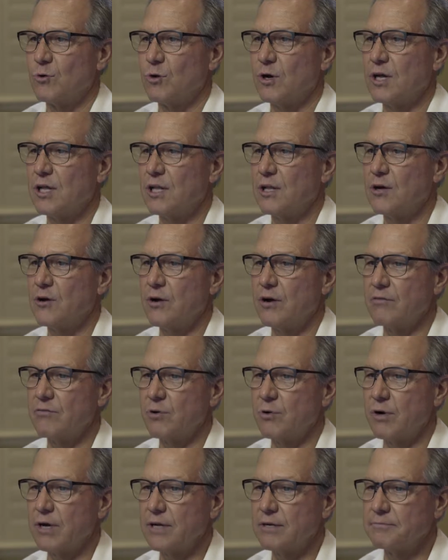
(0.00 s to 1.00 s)
Well, hello
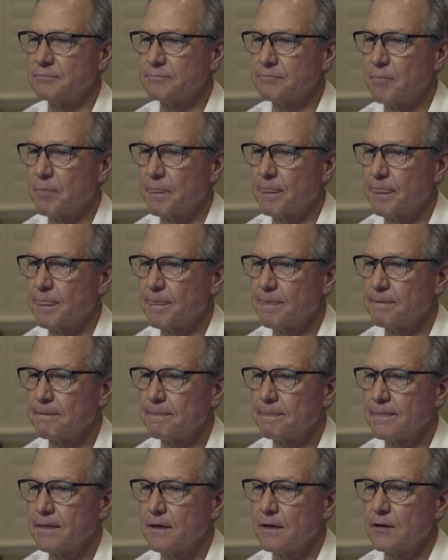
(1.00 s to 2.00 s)
everyone.
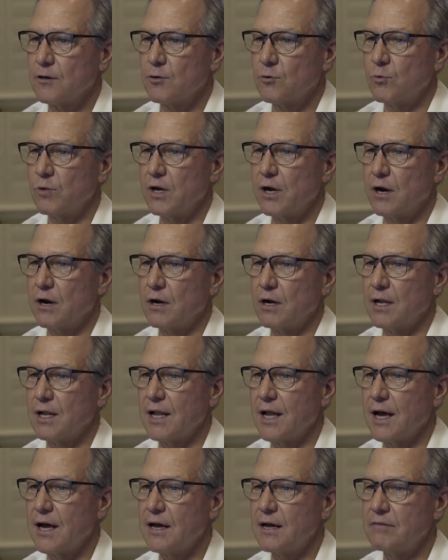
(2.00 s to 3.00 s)
We are
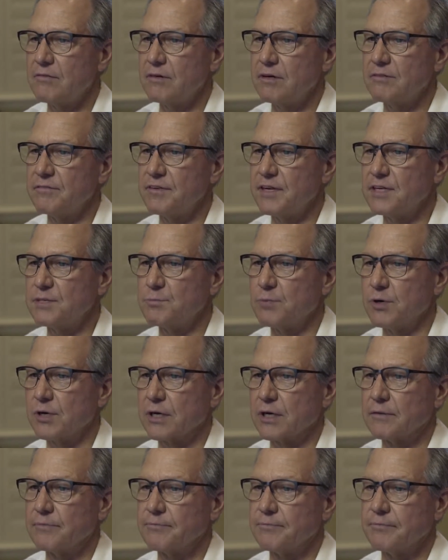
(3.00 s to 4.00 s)
live on
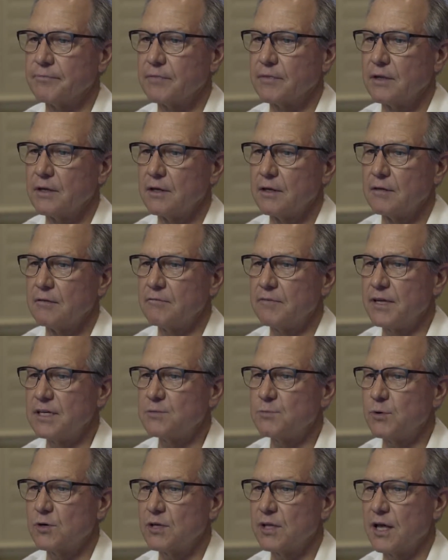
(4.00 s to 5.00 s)
Facebook.
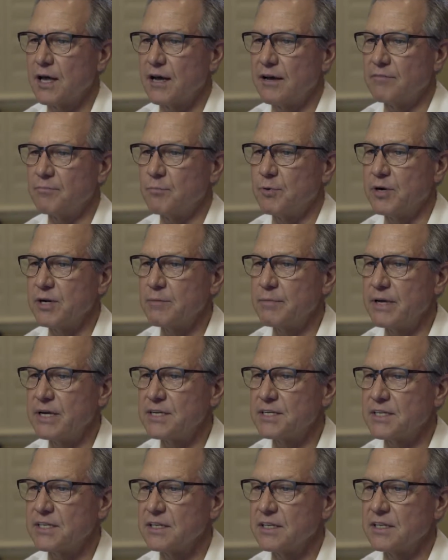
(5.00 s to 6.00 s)
Facebook Live, pretty
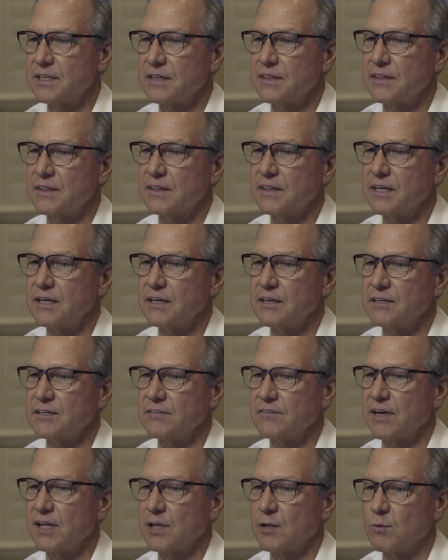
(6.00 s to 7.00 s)
amazing thing that's
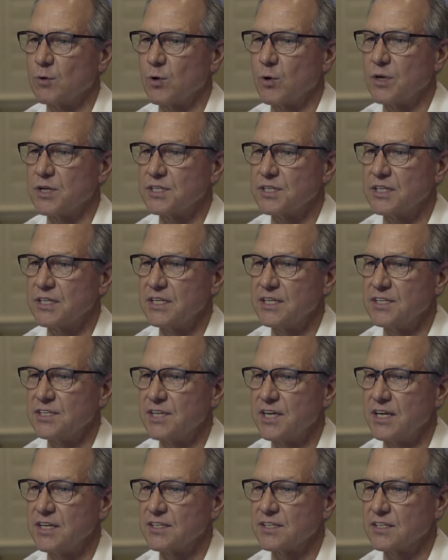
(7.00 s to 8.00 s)
available to us in these
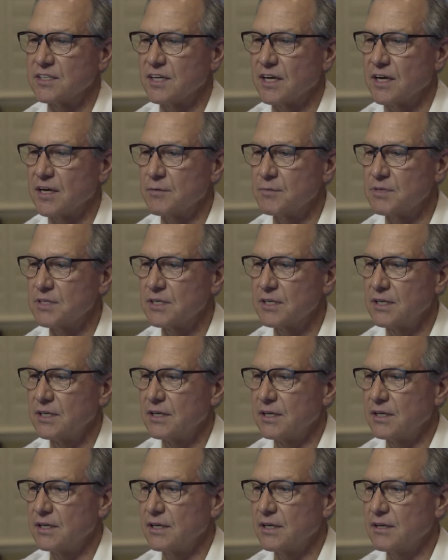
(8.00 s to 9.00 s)
days and times.
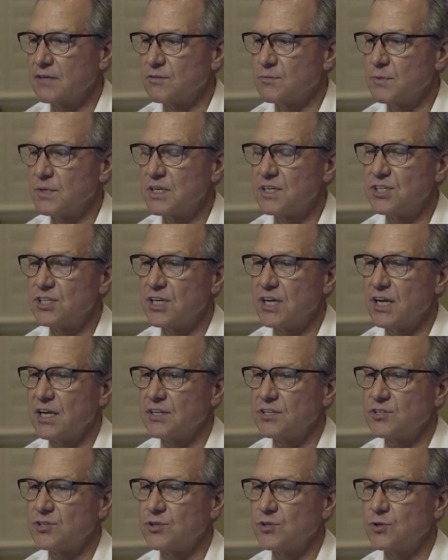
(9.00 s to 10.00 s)
Gives me a
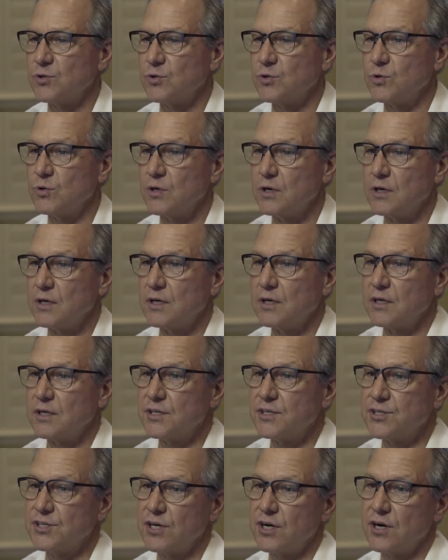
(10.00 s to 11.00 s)
chance to
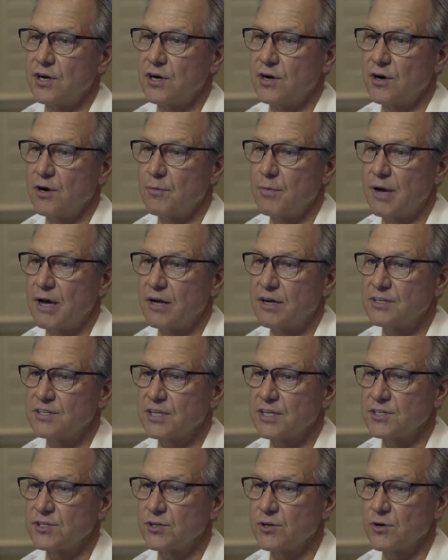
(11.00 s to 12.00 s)
share about
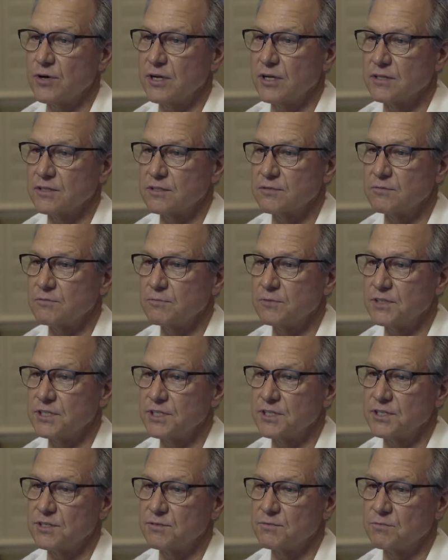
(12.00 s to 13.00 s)
essential oils, which
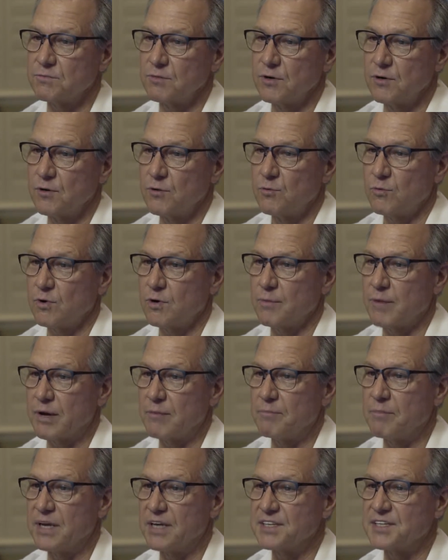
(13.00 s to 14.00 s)
is one of my
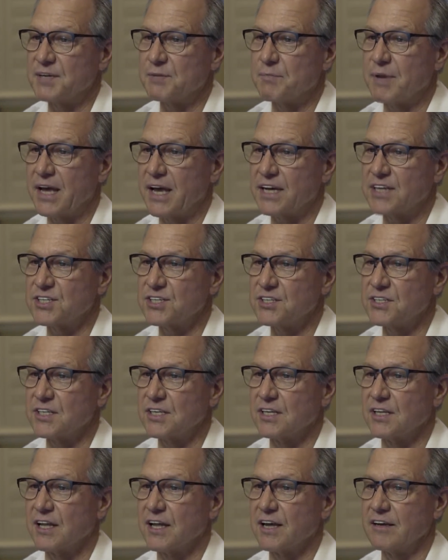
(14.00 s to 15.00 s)
basic passions
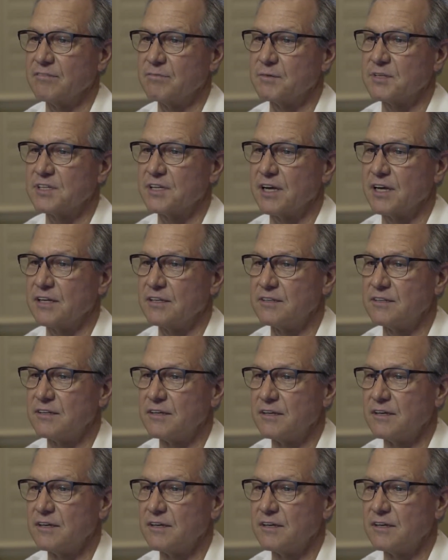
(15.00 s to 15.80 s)
in life besides